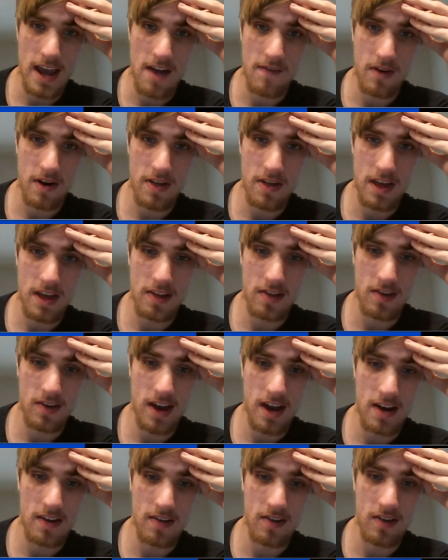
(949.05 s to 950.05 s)
Everything's
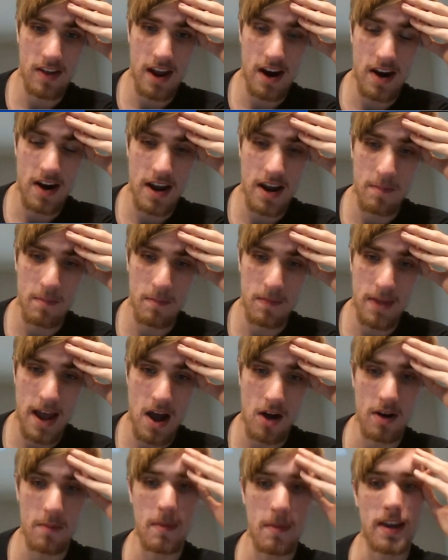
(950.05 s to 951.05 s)
kind of staring
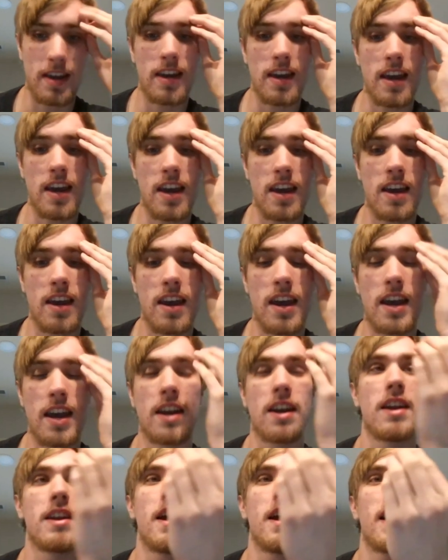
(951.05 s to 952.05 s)
down at my king,
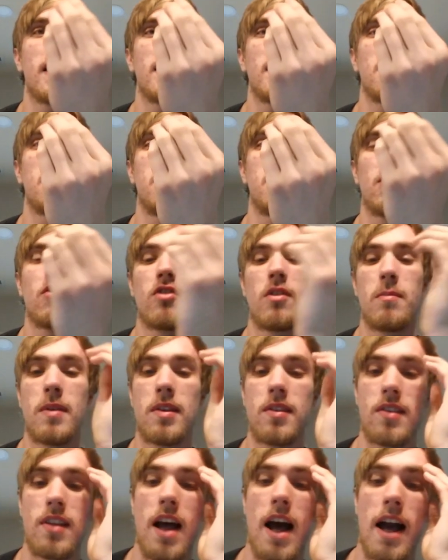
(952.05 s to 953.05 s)
and a knight and a bishop
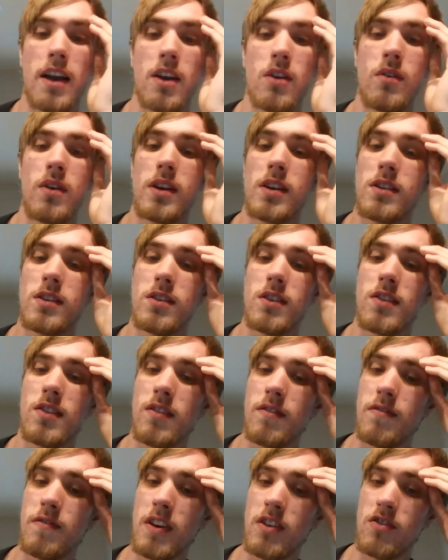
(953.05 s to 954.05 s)
is not going to
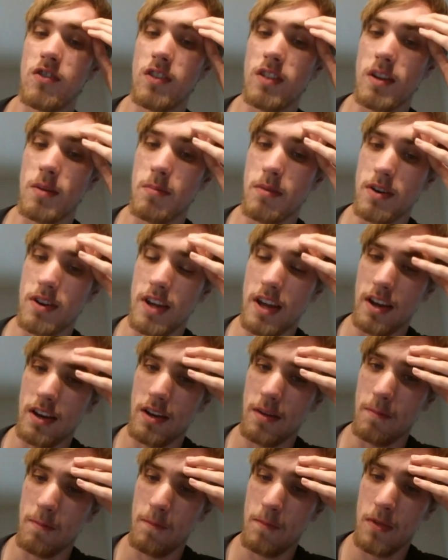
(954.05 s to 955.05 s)
sufficiently
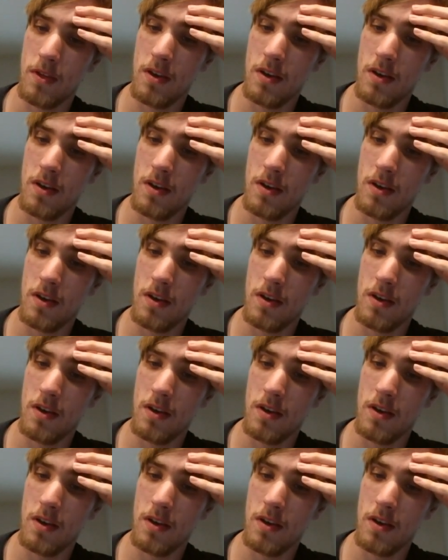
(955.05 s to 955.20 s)
protect him.